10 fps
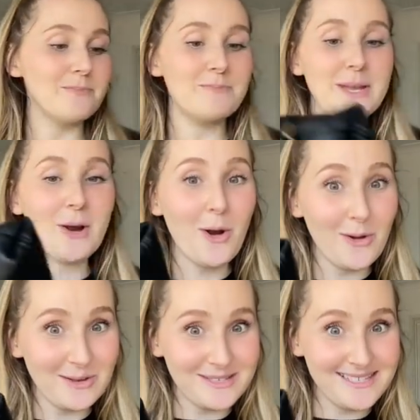
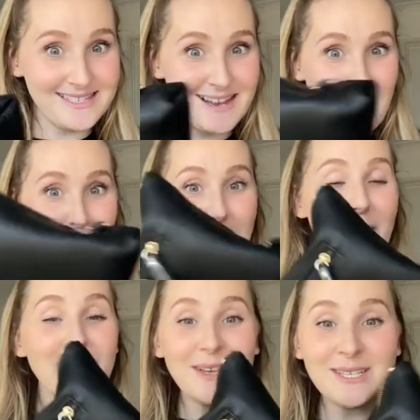Because
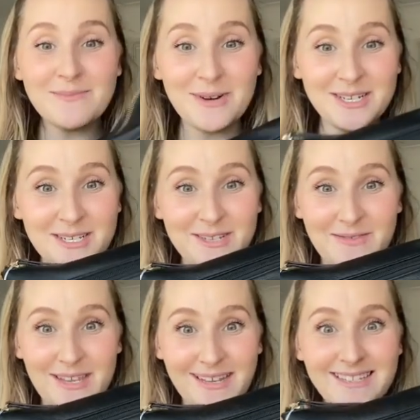my first impressions
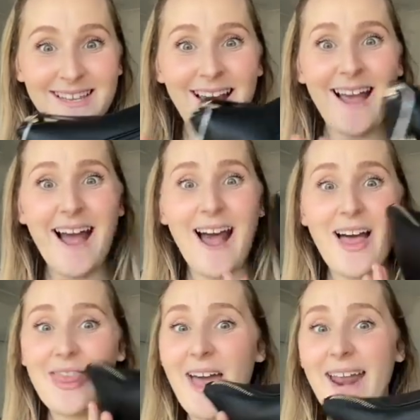of this
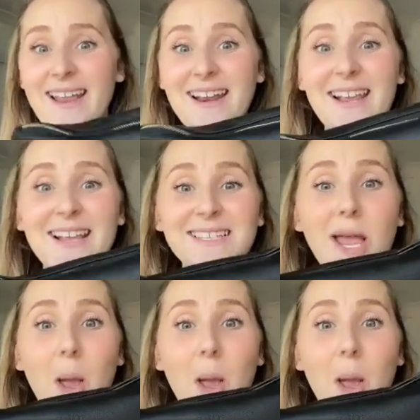are that it is